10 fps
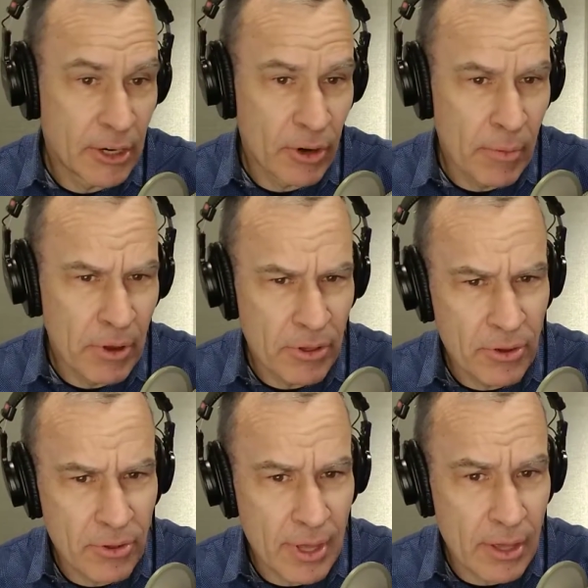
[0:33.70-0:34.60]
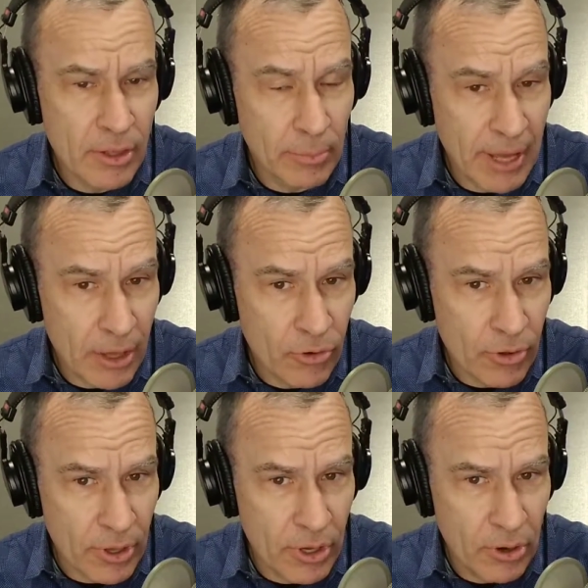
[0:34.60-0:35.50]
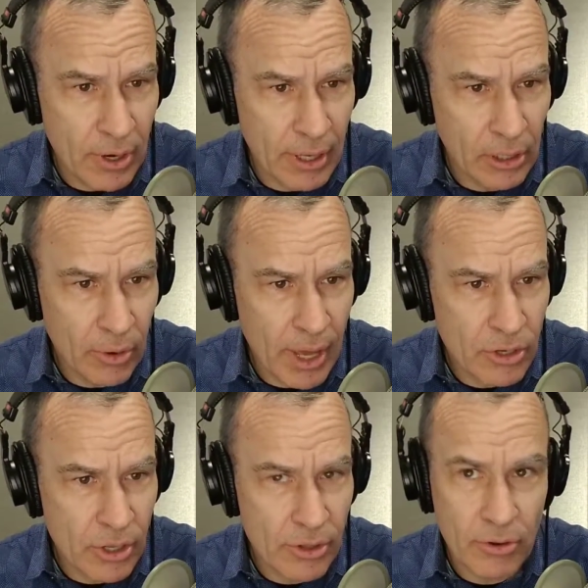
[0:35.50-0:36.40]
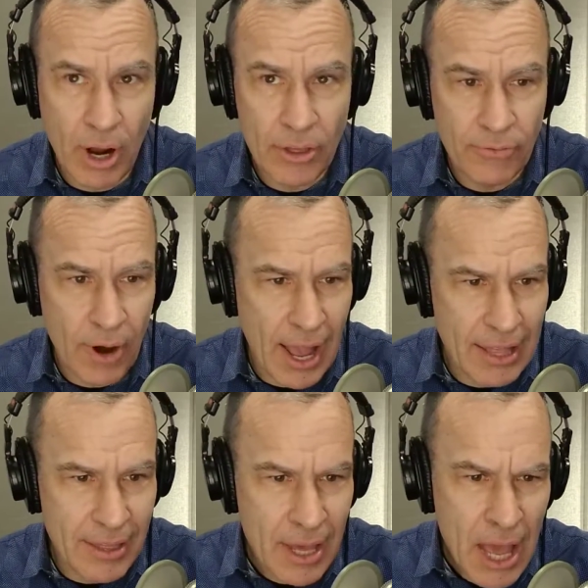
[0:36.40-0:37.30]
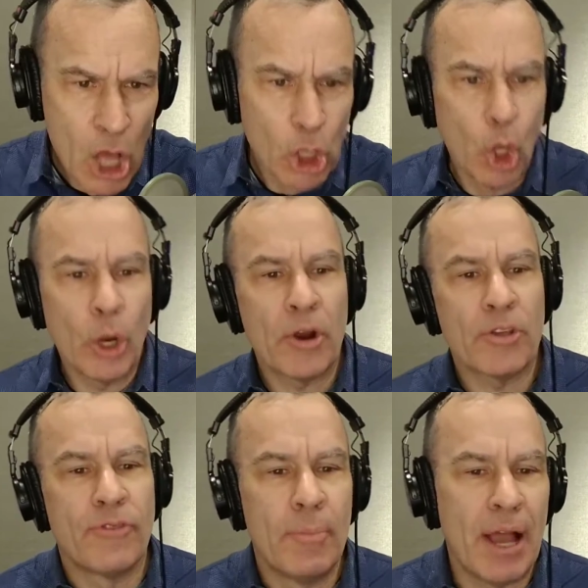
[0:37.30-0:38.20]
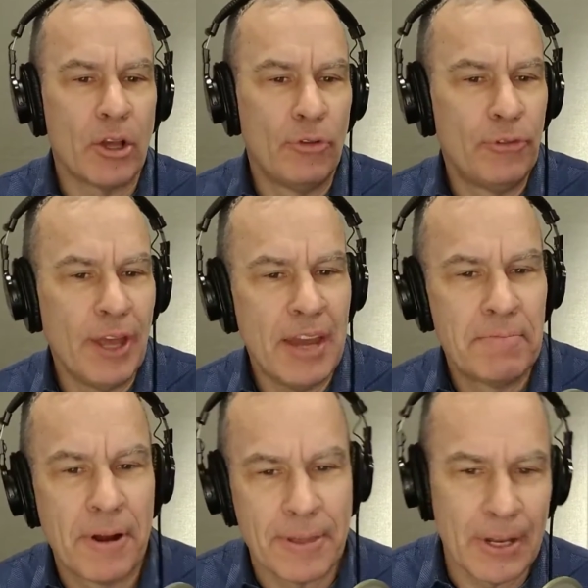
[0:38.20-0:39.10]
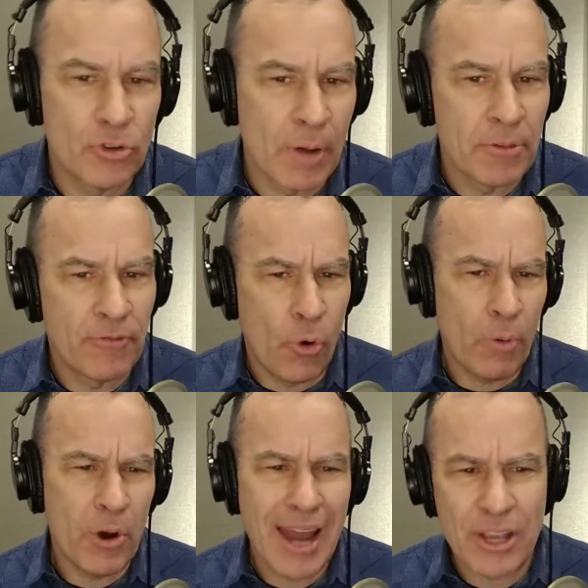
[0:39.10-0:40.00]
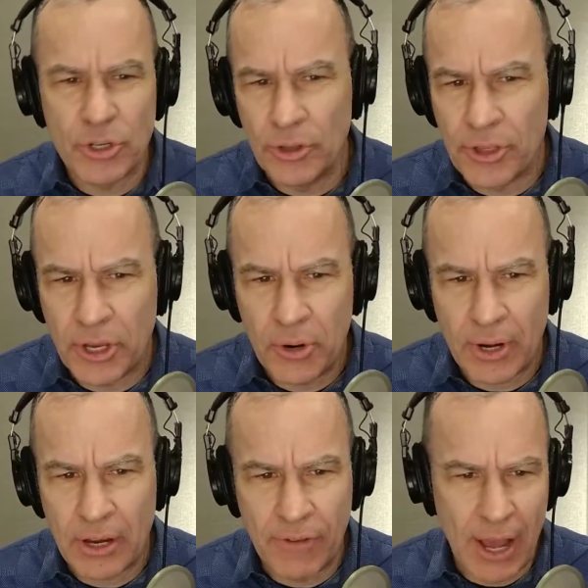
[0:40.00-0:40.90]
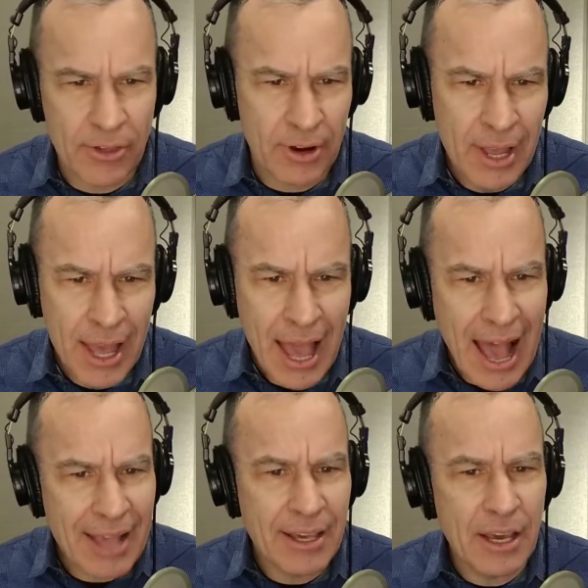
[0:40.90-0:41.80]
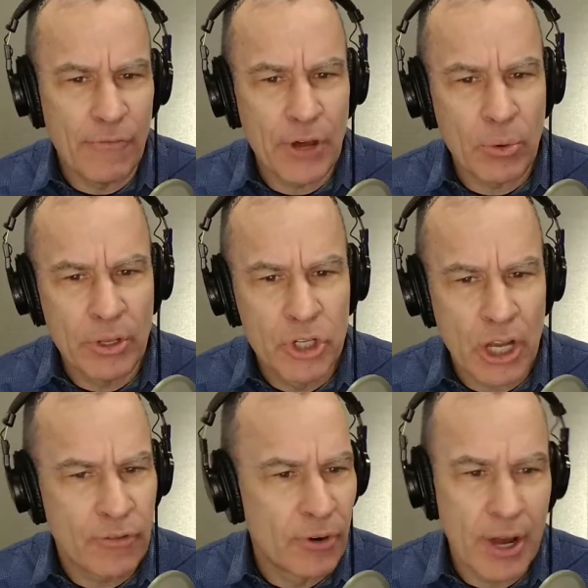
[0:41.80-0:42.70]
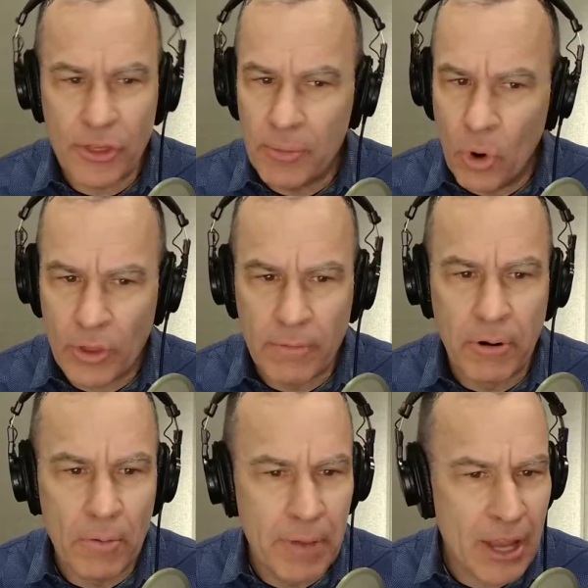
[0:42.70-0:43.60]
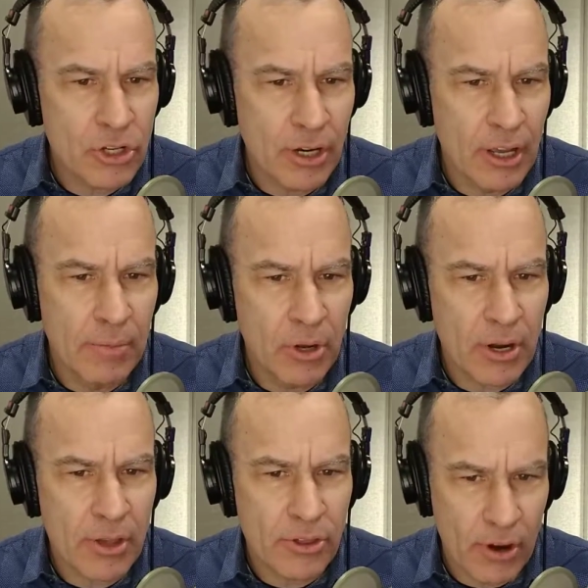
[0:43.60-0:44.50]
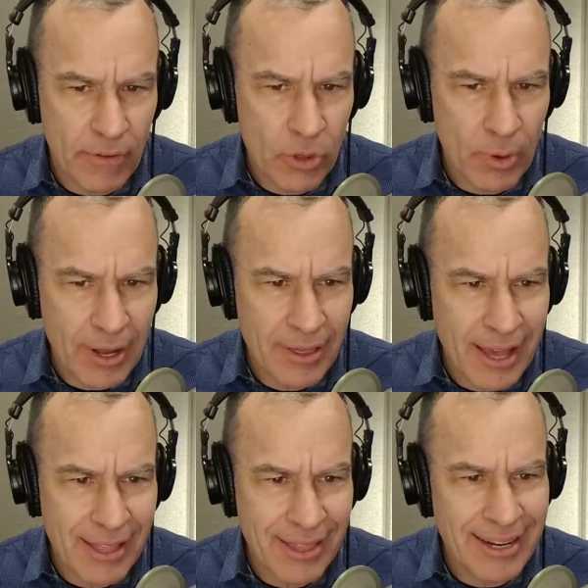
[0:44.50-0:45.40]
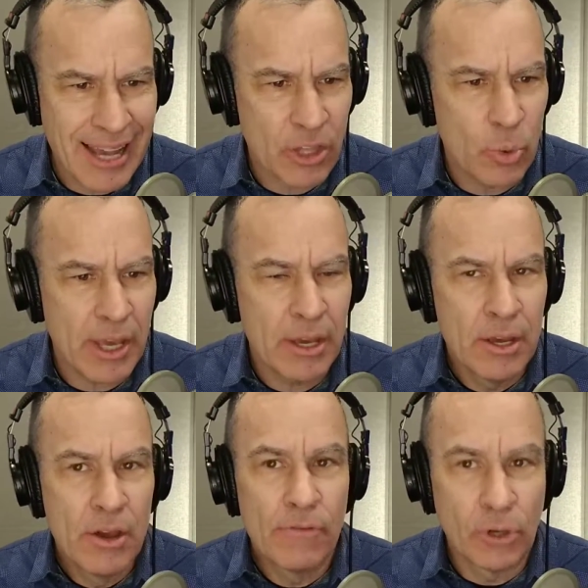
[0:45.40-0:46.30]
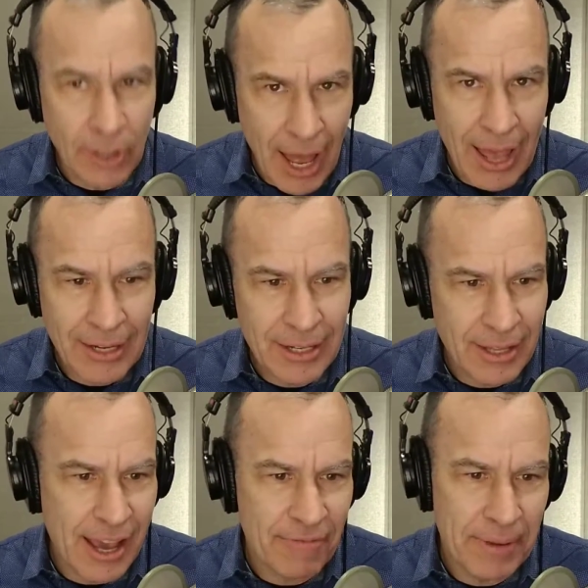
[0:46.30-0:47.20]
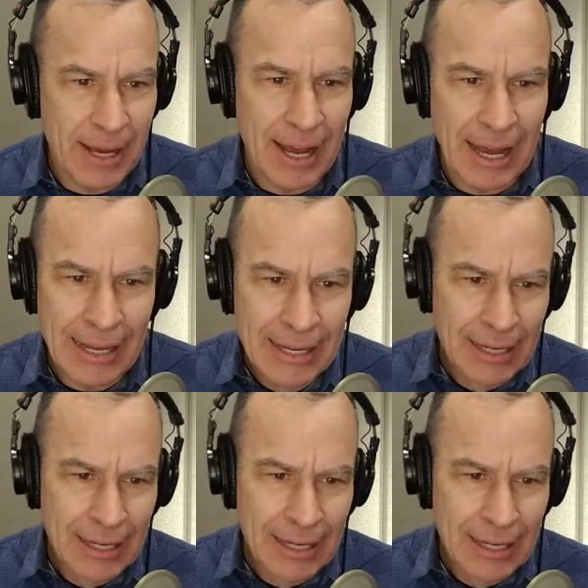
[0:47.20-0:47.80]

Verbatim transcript: Interior Minister says there'll be extra security at locations across France. Lawyers for Michael Flynn, President Trump's former national security advisor, asking a federal judge for nothing more than probation and community service when he's sentenced next week for lying to the FBI.